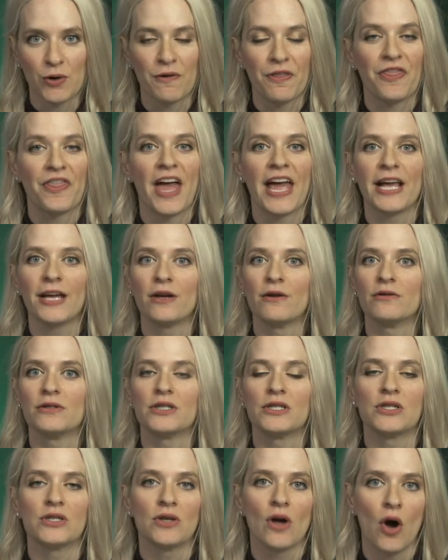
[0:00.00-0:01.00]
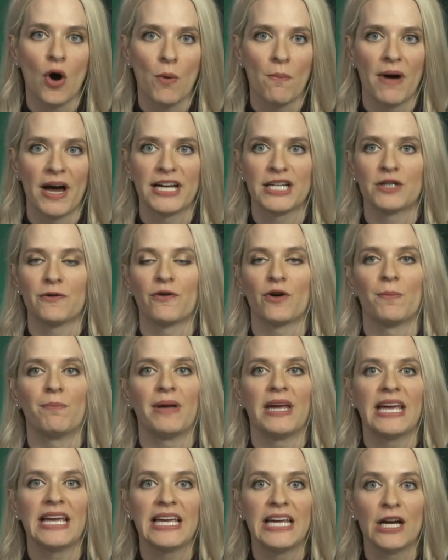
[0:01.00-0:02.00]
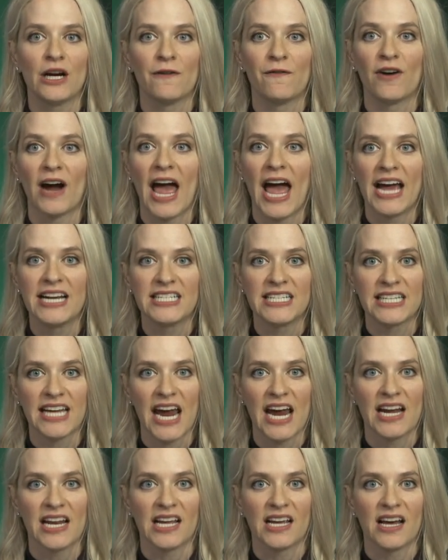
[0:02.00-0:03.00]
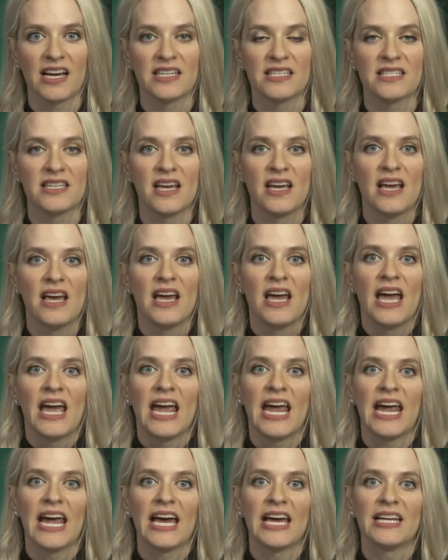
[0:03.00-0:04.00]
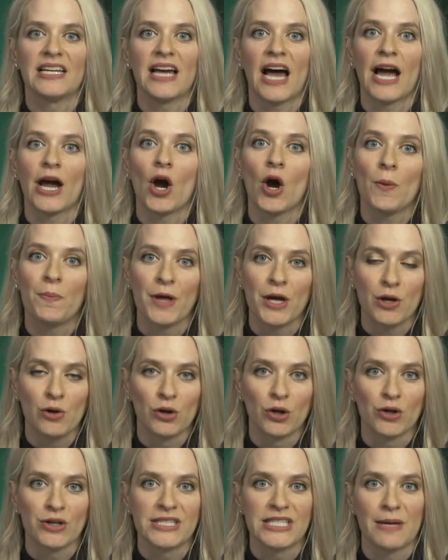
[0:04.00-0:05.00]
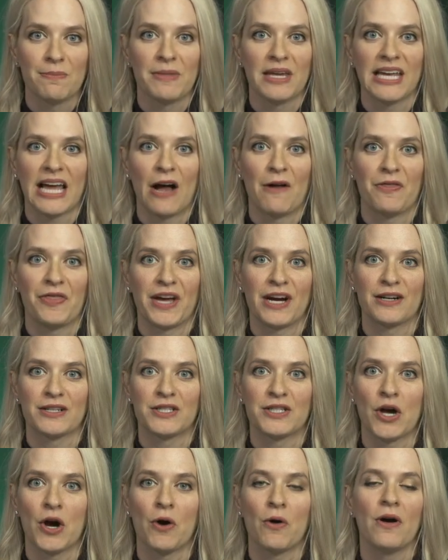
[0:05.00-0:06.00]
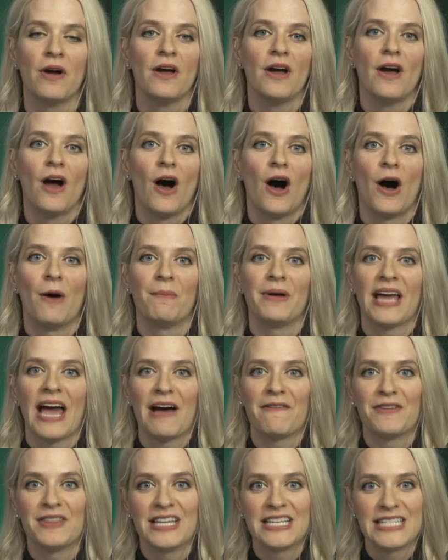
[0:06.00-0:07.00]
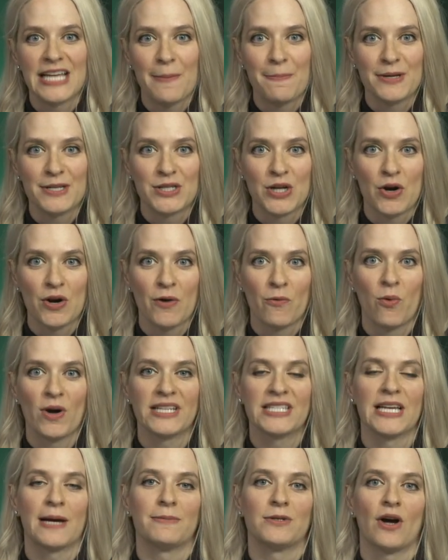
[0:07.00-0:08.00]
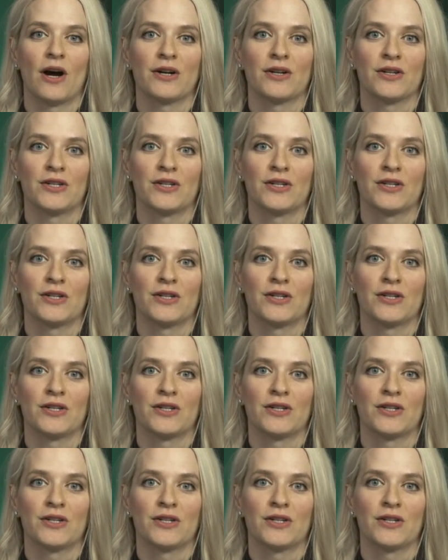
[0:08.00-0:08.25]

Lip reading: Thank you so much for being here, for educating us. And I hope that you learned something out there. So on behalf of this episode of What's Up, Dr.